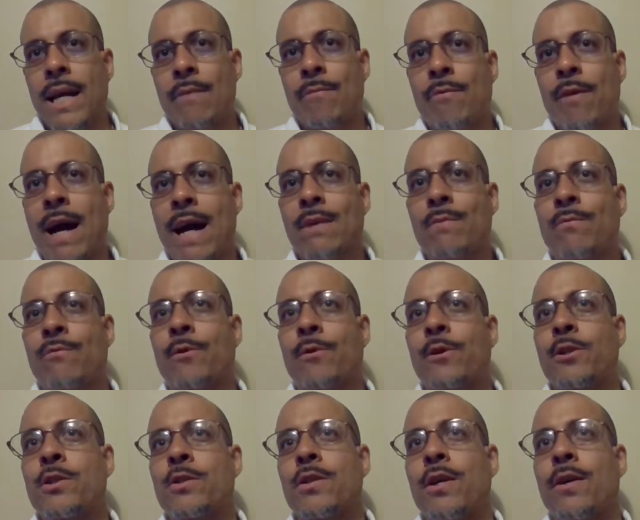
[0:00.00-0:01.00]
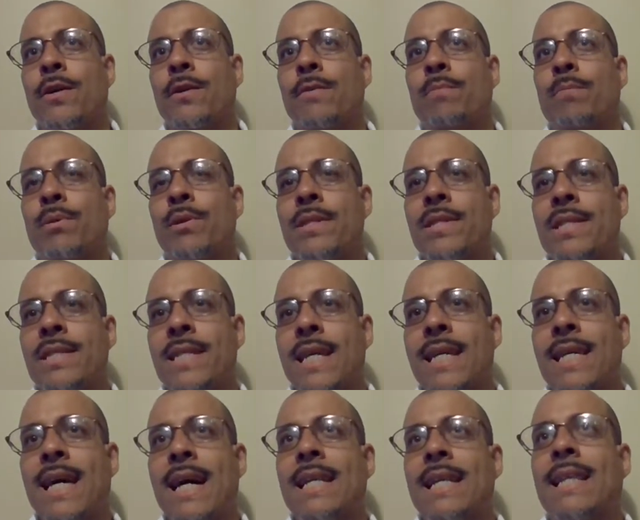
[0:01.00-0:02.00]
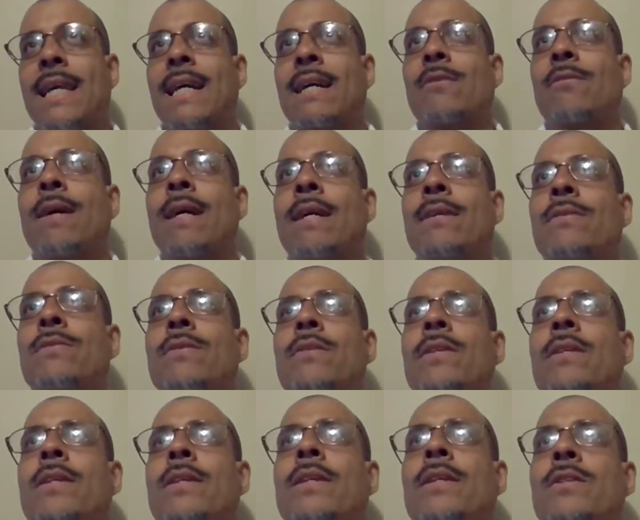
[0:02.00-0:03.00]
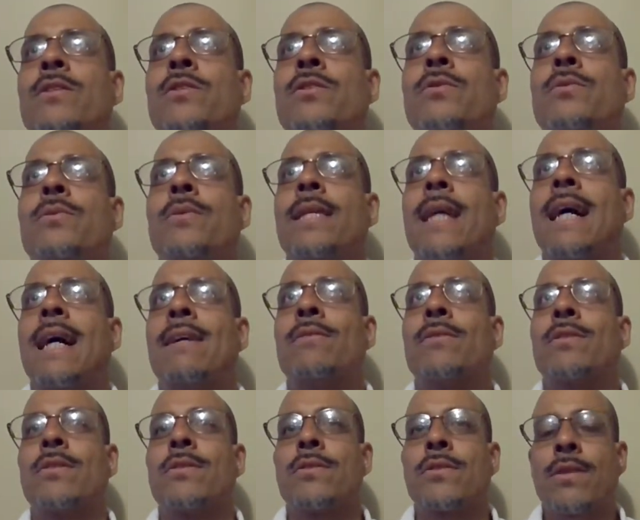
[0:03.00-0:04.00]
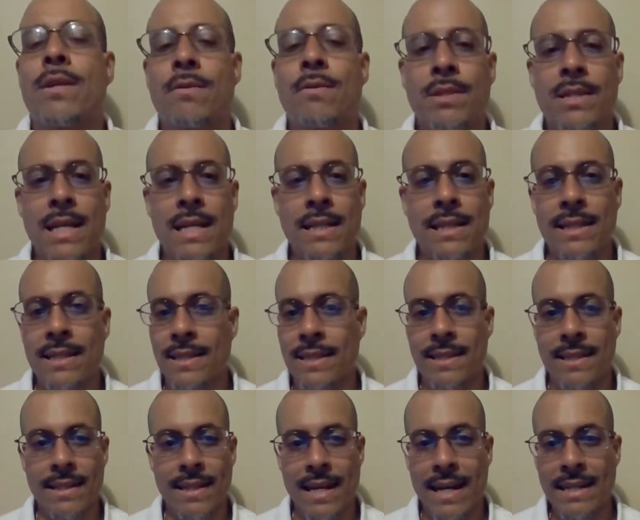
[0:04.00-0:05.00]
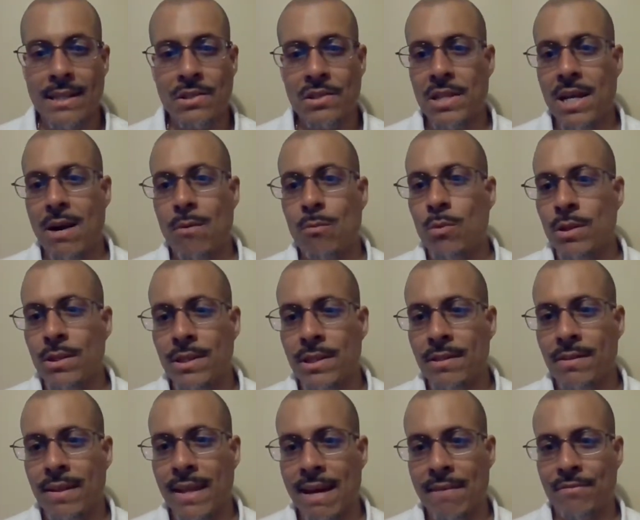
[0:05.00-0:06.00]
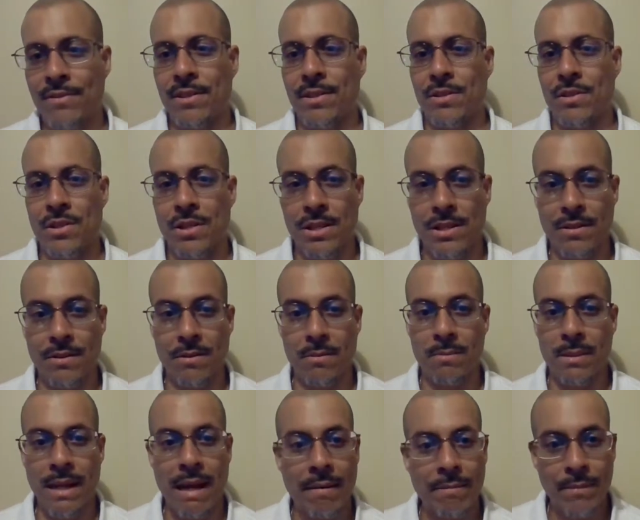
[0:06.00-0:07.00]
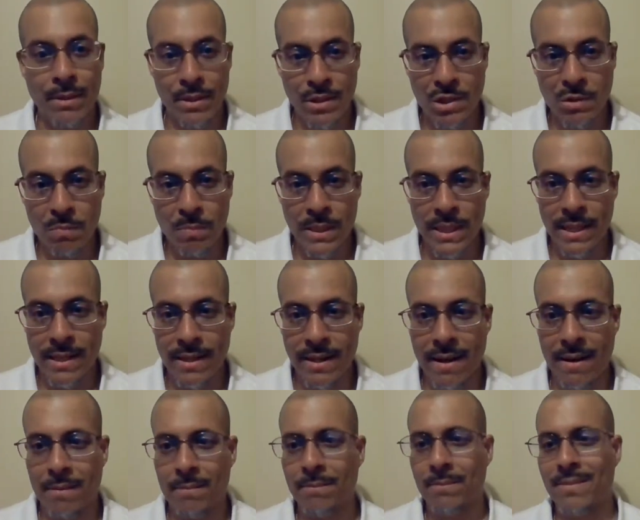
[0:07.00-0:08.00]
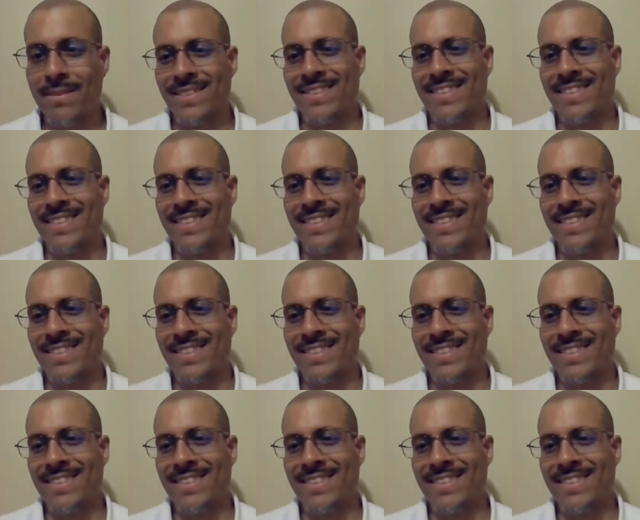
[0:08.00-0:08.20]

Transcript: And I first heard Prince say that like around 2000. So I was like, listen, I just got 1 year left of this shit though, but I'm gonna speed it up.